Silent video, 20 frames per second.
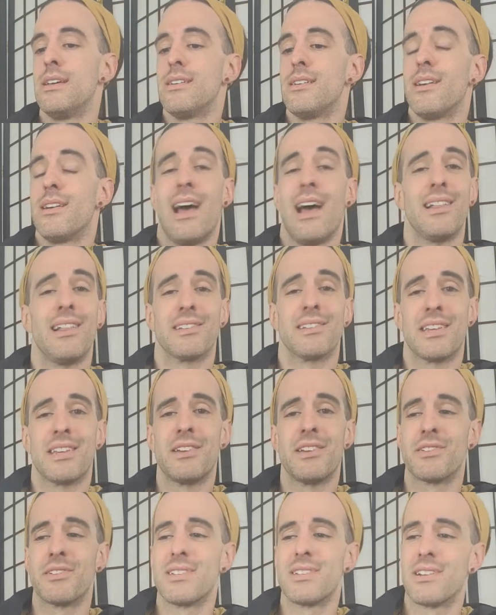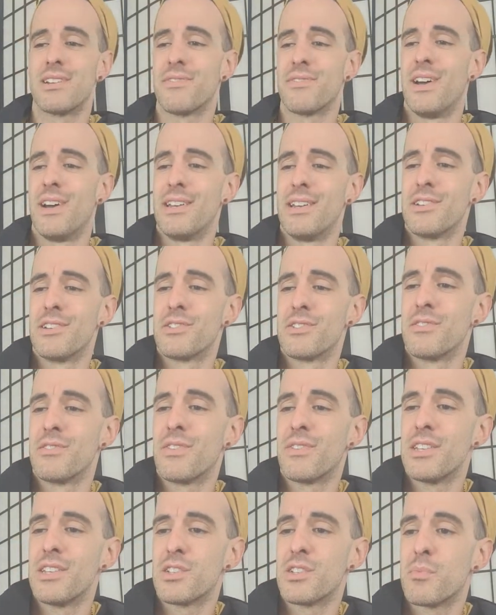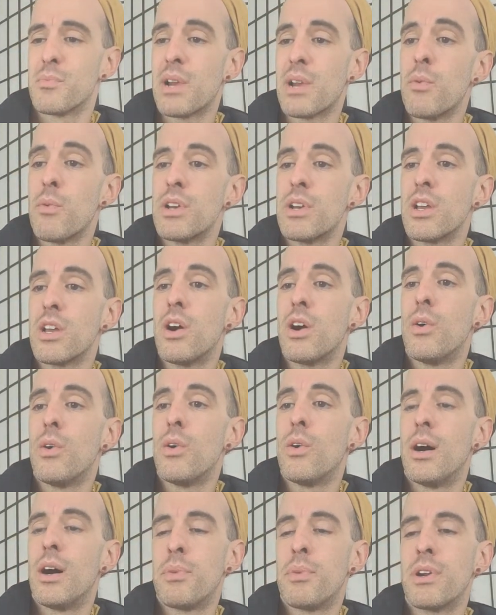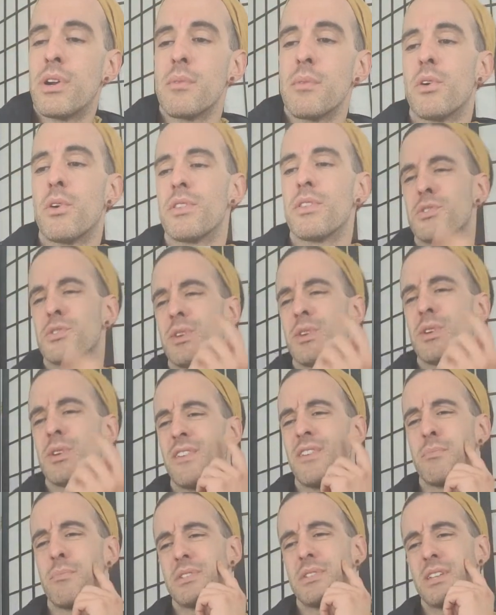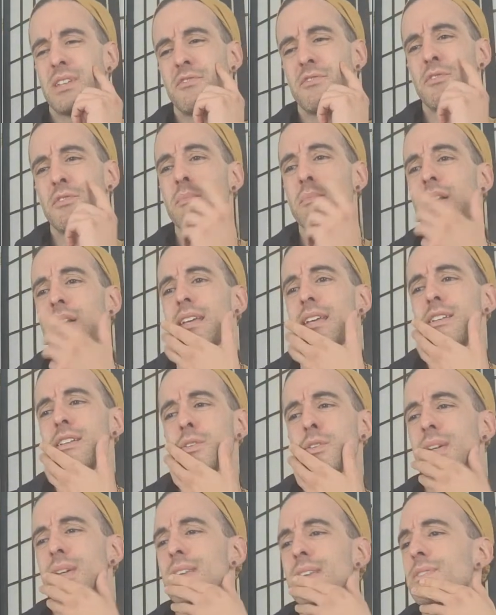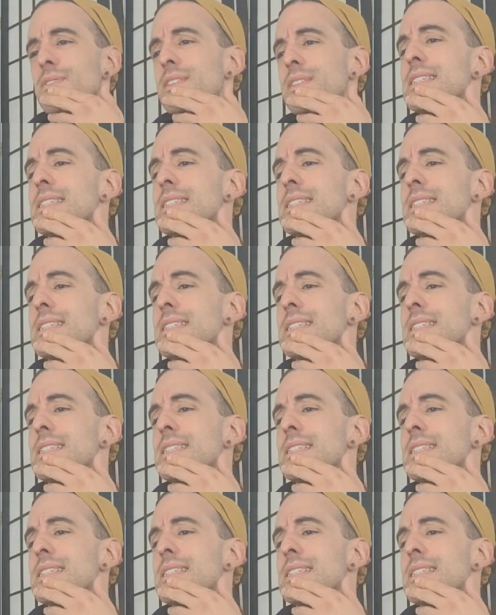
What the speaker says: Alexander's not a financial advisor, but I wouldn't go putting more than 25% of your money into whatever this